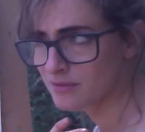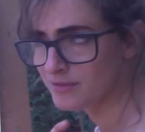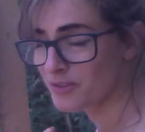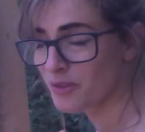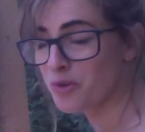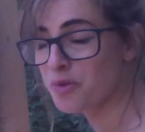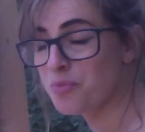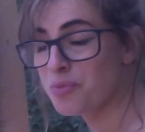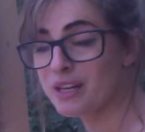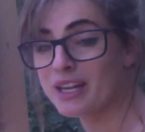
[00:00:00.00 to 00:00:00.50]

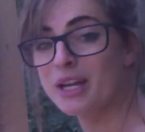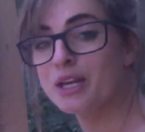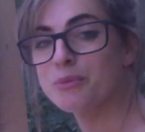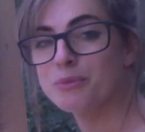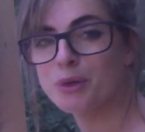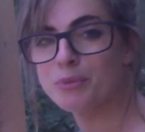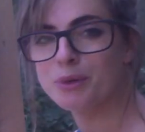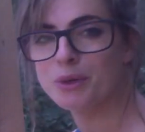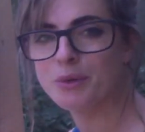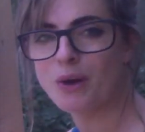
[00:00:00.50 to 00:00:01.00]
or a
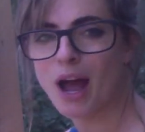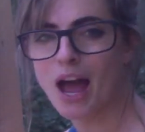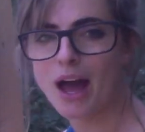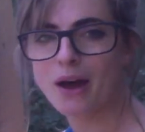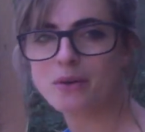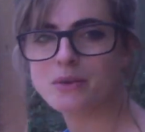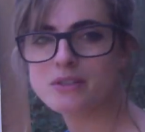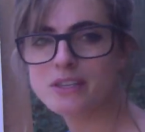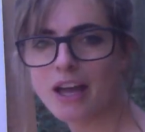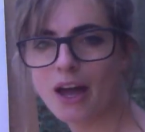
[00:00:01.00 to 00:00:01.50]
Playmobil
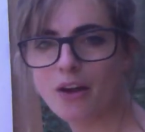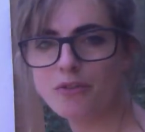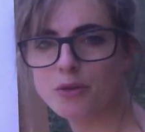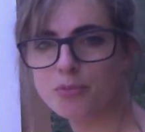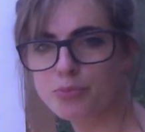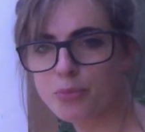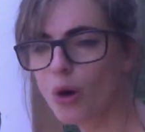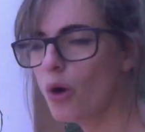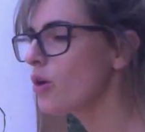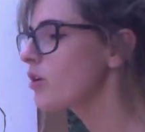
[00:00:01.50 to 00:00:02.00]
house out of a
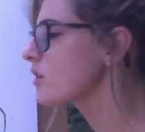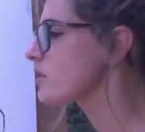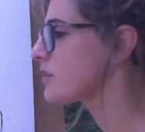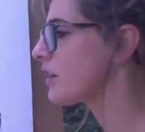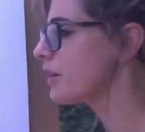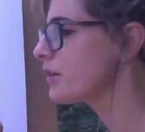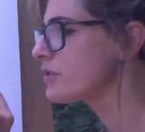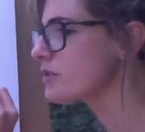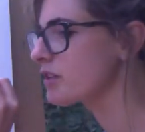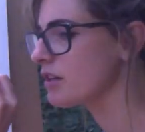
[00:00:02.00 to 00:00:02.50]
box. I
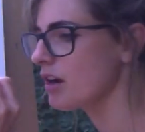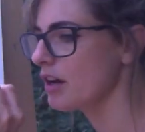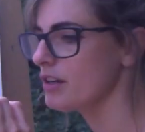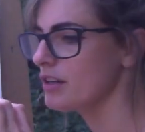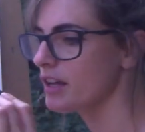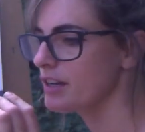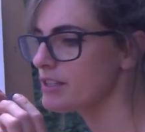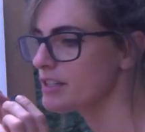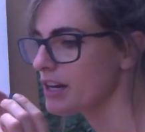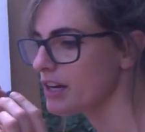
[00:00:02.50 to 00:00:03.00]
used to kind of
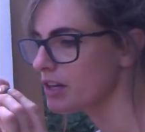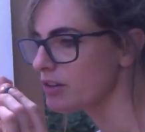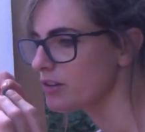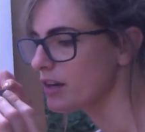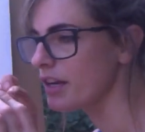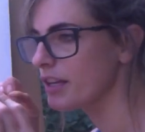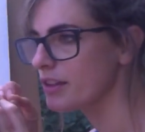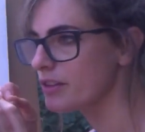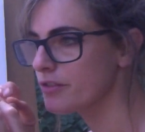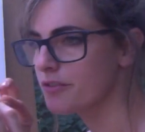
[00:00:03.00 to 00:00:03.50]
like
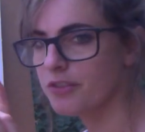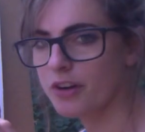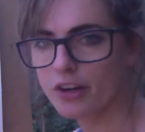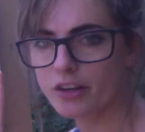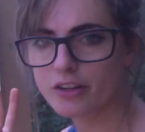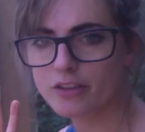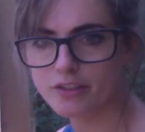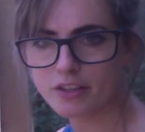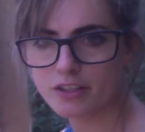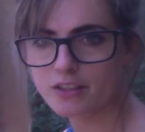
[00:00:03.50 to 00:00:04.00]
decorate the
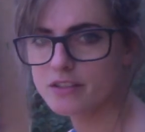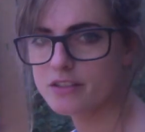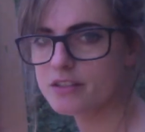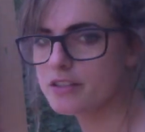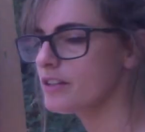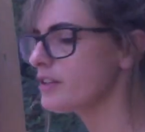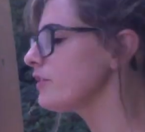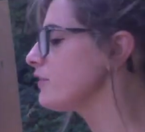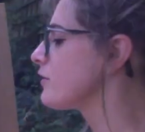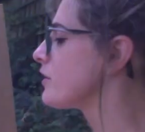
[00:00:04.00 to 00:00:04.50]
front of it and
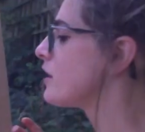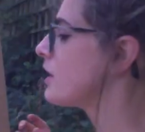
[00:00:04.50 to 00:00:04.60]
stuff.